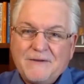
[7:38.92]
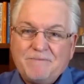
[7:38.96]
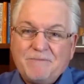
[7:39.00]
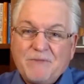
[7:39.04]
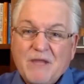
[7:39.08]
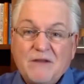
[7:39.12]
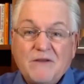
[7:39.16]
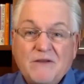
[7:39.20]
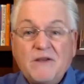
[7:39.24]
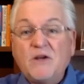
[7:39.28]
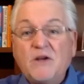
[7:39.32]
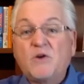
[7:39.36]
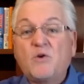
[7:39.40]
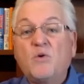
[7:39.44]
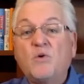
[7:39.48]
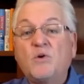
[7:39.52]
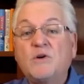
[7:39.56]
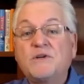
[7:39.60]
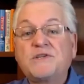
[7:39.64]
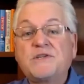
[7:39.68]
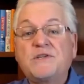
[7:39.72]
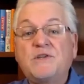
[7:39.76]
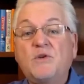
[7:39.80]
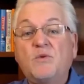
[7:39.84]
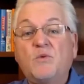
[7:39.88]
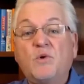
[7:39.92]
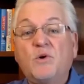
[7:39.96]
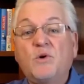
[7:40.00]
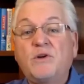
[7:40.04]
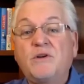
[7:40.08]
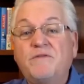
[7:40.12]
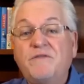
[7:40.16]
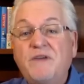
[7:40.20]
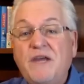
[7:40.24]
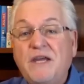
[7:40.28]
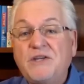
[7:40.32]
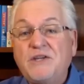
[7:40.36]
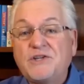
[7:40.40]
And then, of course, in the world
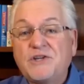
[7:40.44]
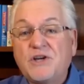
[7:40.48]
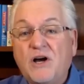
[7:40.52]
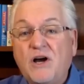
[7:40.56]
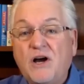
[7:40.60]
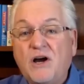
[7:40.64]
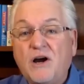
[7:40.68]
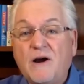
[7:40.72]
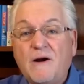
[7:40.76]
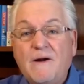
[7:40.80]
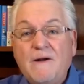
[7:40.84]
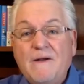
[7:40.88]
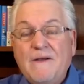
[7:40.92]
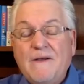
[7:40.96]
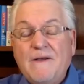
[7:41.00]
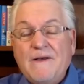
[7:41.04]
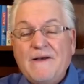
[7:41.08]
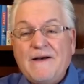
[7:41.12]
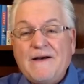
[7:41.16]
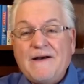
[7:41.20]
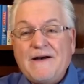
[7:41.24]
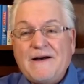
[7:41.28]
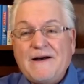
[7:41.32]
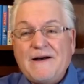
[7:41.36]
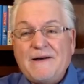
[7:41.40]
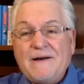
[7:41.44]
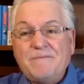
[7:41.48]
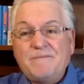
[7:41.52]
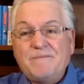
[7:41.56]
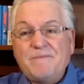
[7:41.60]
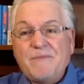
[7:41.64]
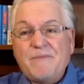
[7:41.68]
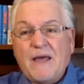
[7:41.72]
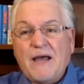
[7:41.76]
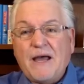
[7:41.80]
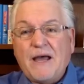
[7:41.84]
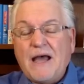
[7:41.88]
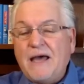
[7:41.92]
of HR, um,
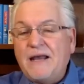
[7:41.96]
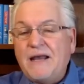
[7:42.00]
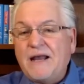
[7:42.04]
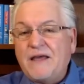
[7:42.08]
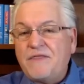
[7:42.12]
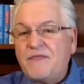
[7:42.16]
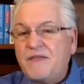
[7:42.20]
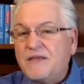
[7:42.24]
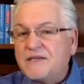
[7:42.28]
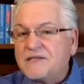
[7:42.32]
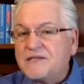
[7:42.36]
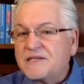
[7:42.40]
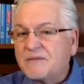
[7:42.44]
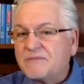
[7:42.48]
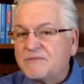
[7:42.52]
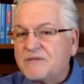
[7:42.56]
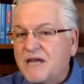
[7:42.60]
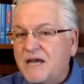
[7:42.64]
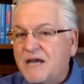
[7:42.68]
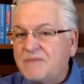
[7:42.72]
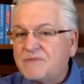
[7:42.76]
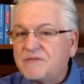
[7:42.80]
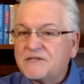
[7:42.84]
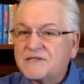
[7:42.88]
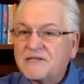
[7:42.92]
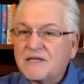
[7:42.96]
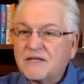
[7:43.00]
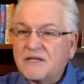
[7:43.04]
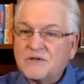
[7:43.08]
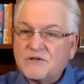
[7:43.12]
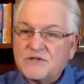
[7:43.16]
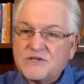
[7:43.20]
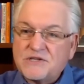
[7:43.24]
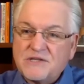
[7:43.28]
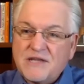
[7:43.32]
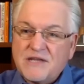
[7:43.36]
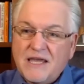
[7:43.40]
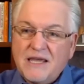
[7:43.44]
I, and I think sometimes it's
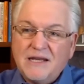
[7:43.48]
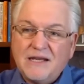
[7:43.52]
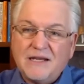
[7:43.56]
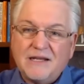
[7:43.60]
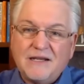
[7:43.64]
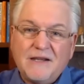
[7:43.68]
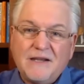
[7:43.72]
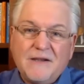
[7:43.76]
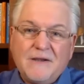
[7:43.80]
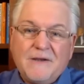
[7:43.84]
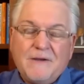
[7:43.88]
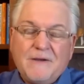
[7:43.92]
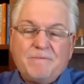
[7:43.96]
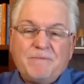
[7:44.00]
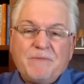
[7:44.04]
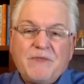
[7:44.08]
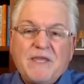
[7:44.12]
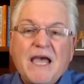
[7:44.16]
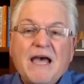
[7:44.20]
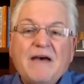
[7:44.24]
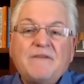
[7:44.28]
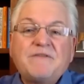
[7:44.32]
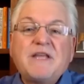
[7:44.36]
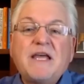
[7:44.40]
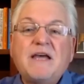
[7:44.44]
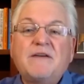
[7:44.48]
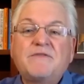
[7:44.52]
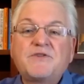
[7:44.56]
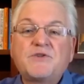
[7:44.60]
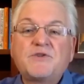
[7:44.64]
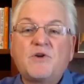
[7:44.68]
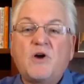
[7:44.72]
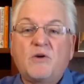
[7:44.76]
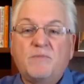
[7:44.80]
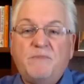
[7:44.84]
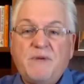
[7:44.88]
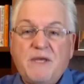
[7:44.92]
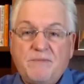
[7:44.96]
understated, you have to have
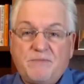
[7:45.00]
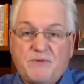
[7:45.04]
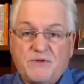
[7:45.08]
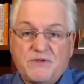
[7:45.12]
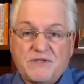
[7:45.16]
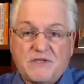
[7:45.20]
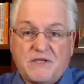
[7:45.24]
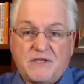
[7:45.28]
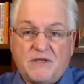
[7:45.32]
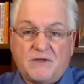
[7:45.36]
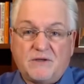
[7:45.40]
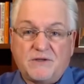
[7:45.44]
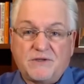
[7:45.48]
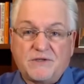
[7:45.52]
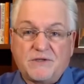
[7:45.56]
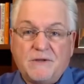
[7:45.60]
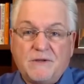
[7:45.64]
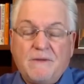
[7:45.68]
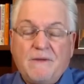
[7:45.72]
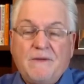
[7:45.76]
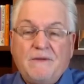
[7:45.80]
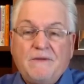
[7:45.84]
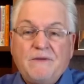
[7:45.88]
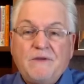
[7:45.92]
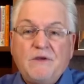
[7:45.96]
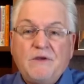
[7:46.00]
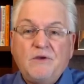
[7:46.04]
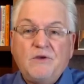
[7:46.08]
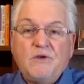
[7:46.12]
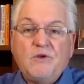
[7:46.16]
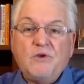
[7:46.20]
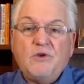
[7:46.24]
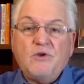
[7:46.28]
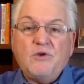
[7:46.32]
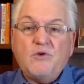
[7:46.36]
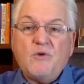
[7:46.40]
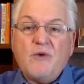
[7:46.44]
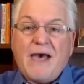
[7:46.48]
strong people skills. You,
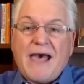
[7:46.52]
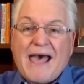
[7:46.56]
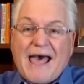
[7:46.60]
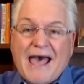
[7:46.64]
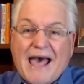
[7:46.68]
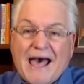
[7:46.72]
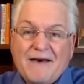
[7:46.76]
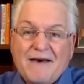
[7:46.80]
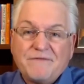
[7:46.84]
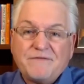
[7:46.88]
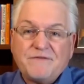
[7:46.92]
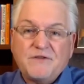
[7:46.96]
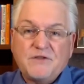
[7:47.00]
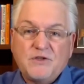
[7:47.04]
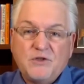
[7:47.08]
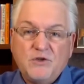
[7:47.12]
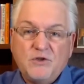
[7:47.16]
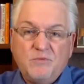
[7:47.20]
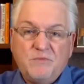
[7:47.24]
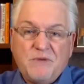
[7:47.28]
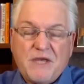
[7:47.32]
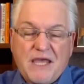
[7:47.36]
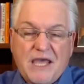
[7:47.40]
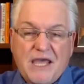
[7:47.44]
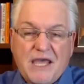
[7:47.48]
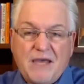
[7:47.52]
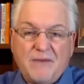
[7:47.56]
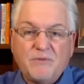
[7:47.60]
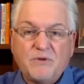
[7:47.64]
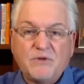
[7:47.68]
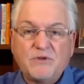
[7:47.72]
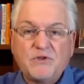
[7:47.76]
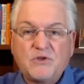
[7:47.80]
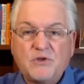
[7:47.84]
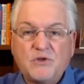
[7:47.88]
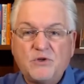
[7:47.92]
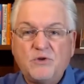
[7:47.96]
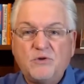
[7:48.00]
you have to be
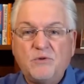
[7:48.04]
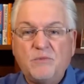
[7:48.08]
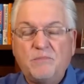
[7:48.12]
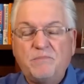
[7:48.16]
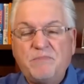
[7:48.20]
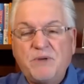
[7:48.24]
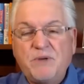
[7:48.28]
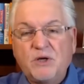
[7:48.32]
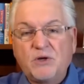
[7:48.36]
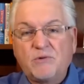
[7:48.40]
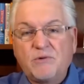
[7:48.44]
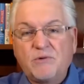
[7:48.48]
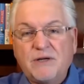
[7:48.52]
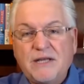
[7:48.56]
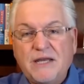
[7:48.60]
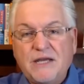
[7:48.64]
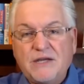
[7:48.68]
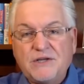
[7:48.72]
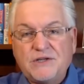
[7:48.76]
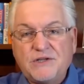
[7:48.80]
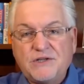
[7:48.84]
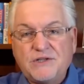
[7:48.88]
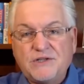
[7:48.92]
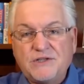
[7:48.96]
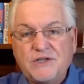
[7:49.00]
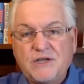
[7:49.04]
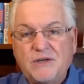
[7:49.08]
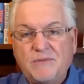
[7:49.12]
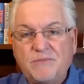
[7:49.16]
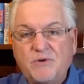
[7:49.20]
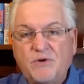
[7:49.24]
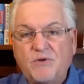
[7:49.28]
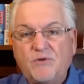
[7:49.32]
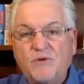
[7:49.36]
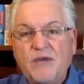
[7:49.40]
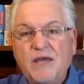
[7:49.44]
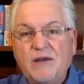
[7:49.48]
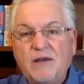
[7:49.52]
able to build a relationship,
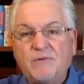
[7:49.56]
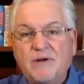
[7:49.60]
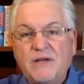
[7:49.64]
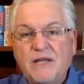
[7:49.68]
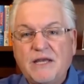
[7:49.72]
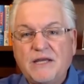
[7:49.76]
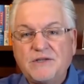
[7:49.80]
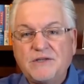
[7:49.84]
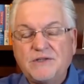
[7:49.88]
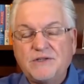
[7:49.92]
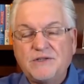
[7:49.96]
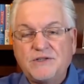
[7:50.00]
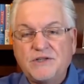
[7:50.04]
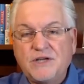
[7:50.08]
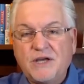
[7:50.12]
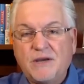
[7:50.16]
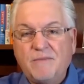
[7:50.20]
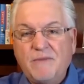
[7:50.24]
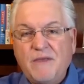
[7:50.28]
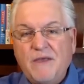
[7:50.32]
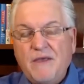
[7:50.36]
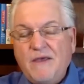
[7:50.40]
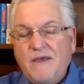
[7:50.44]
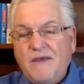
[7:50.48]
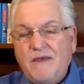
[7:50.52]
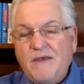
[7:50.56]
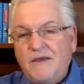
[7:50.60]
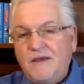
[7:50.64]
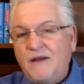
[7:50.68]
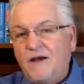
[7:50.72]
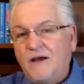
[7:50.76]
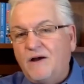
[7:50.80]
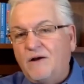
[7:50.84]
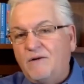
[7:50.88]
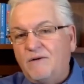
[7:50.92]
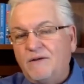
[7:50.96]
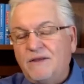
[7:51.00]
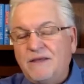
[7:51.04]
create a relationship you
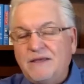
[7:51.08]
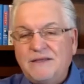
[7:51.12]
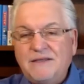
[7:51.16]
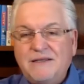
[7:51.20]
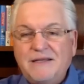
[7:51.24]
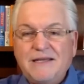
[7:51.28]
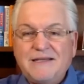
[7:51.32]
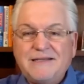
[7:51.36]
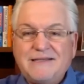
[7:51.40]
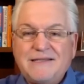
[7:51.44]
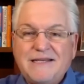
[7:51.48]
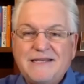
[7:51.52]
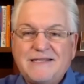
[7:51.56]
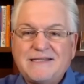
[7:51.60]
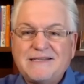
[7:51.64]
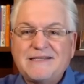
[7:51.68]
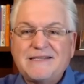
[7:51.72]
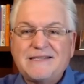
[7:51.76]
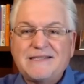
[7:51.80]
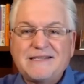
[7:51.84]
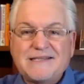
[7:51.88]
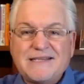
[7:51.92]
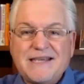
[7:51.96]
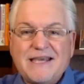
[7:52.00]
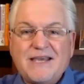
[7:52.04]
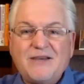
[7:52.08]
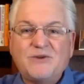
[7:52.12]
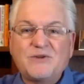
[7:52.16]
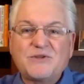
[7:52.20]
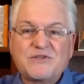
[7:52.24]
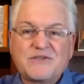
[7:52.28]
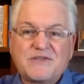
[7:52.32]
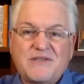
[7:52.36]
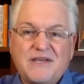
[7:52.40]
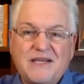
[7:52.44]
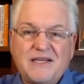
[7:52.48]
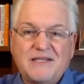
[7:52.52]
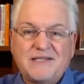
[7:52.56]
know, it, it, it's the
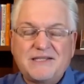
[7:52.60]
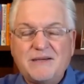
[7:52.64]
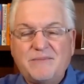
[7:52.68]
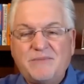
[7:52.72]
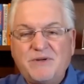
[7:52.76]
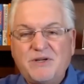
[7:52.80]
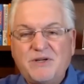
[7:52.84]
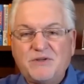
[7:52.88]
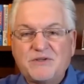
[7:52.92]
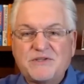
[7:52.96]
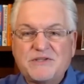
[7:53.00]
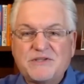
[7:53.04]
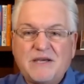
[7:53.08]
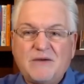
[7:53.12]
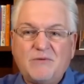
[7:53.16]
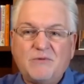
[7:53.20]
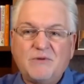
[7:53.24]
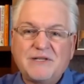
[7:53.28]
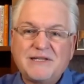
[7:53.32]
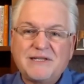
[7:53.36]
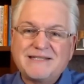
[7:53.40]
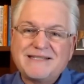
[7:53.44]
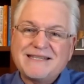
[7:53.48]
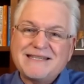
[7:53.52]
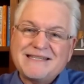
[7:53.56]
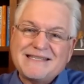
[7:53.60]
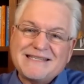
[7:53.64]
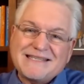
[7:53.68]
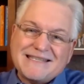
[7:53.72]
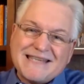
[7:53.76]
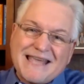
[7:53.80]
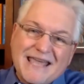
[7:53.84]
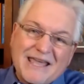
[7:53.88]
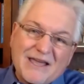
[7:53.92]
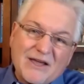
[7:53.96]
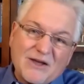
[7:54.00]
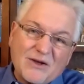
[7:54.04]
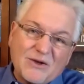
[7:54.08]
sales thing. Somebody will say, well, is it
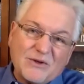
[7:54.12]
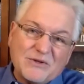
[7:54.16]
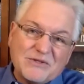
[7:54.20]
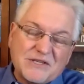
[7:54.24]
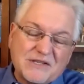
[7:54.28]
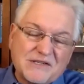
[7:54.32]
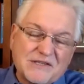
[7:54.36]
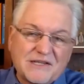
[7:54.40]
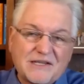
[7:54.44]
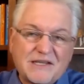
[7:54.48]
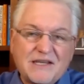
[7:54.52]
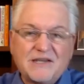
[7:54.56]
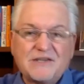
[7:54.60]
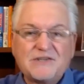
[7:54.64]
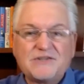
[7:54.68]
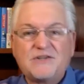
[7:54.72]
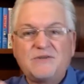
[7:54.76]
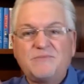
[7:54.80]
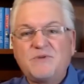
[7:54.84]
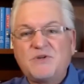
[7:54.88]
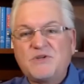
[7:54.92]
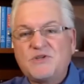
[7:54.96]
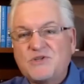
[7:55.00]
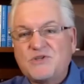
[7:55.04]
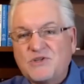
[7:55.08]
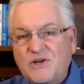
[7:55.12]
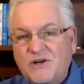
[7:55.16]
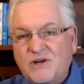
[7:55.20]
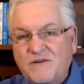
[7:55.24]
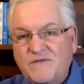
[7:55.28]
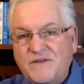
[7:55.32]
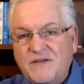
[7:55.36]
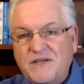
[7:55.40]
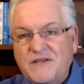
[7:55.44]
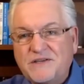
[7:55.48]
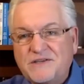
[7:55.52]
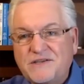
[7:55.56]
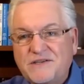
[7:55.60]
sales? Is it customer
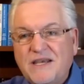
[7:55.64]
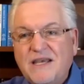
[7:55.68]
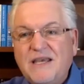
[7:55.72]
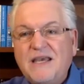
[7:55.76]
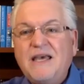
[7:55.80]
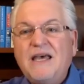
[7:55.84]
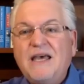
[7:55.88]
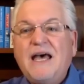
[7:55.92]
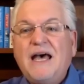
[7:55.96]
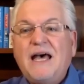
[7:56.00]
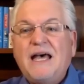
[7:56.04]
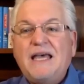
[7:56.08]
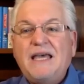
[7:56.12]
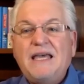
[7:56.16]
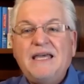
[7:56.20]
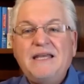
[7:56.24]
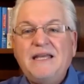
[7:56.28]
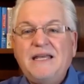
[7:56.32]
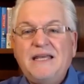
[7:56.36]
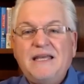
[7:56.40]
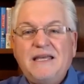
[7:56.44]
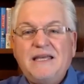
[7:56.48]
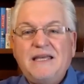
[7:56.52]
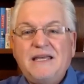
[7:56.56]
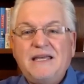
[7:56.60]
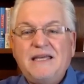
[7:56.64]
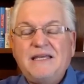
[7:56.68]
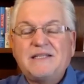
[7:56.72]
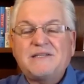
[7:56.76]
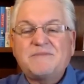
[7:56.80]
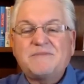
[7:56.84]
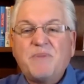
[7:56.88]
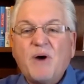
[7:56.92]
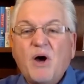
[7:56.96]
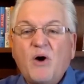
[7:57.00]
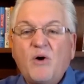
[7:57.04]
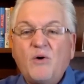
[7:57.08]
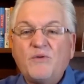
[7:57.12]
service? It, it's
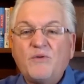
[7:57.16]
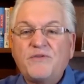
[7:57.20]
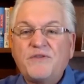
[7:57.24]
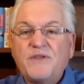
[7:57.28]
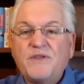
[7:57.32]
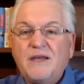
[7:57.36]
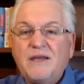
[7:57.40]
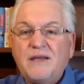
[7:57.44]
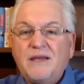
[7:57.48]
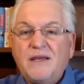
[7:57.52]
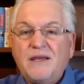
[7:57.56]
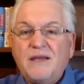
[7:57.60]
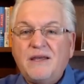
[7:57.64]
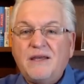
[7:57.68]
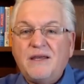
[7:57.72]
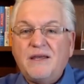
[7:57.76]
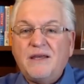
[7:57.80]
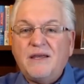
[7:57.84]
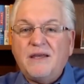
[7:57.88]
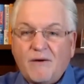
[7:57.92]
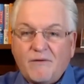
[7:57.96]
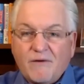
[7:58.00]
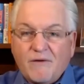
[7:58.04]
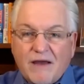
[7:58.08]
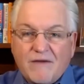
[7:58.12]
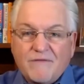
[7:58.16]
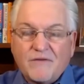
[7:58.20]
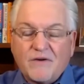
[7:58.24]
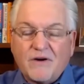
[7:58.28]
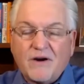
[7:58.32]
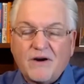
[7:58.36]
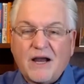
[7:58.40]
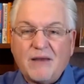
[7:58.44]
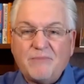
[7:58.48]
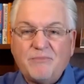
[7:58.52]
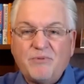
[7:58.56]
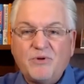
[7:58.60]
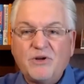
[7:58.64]
both. However,
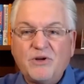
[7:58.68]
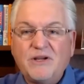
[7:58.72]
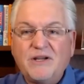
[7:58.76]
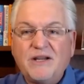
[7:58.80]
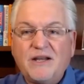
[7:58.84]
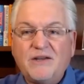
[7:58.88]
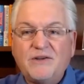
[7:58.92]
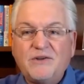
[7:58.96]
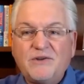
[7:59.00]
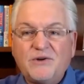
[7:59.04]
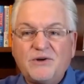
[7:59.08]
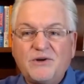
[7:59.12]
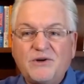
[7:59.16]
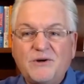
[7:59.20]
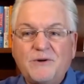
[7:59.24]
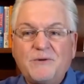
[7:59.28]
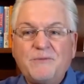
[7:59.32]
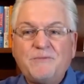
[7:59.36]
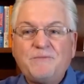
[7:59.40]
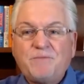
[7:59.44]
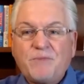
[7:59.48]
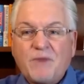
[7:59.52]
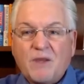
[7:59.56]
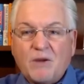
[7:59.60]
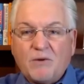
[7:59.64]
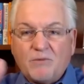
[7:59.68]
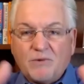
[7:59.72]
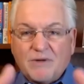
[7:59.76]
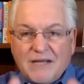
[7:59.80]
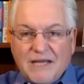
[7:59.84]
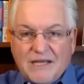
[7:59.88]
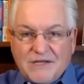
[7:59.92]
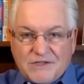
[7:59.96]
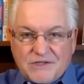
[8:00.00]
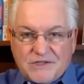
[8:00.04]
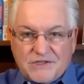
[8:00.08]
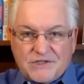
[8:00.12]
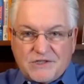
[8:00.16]
I put it under
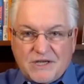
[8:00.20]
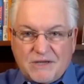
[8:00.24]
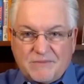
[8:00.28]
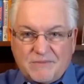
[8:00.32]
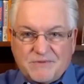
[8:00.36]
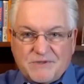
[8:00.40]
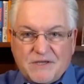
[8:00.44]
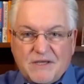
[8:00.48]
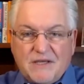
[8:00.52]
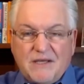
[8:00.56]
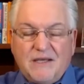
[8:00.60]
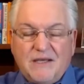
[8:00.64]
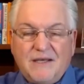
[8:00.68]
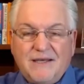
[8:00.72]
relationships.